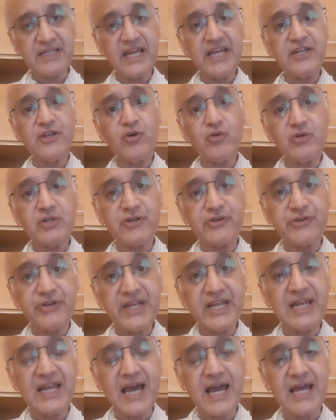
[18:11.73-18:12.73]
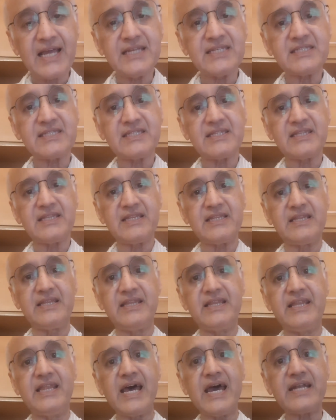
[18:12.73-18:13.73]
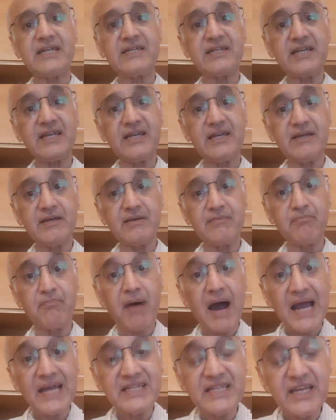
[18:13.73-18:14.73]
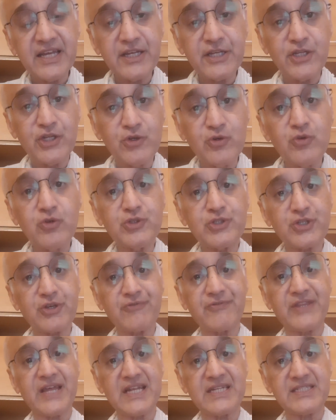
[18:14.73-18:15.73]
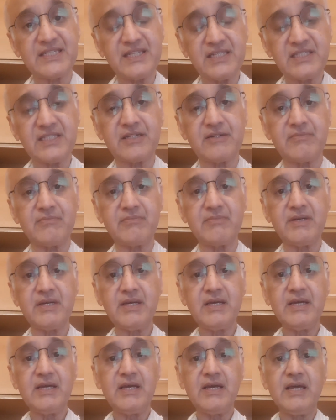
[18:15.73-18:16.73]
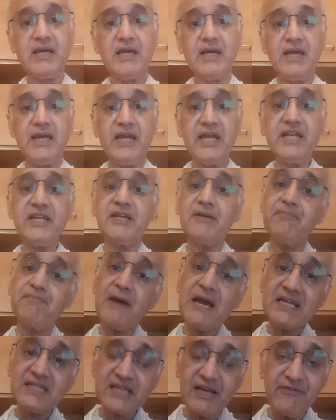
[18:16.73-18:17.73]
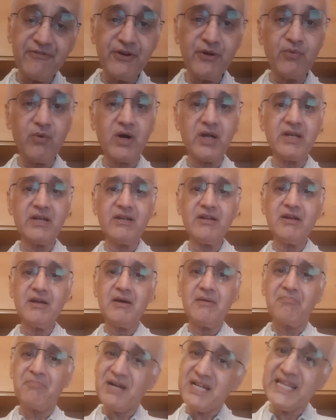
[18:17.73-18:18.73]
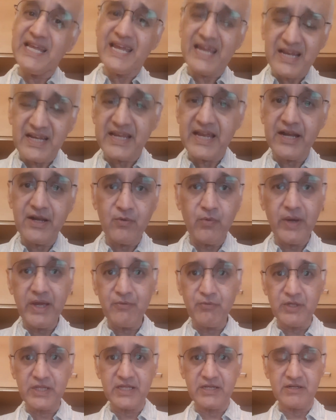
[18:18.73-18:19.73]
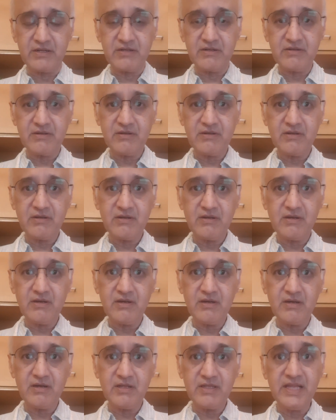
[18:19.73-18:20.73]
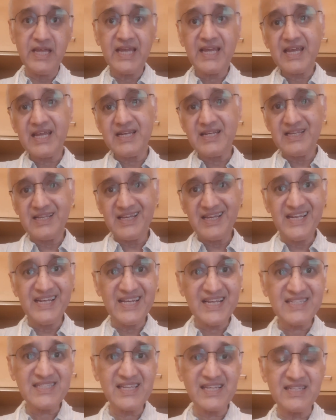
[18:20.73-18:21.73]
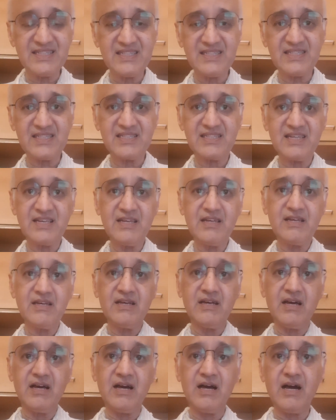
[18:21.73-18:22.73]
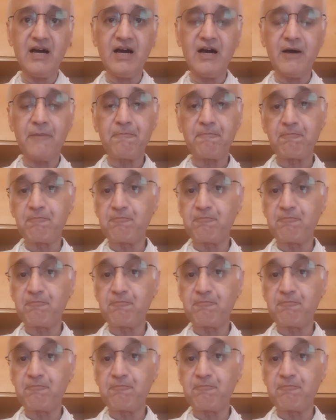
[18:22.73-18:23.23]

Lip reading: don't realize that by their use of that system, it impacts everyone, but they can get away with it. They can, in essence, not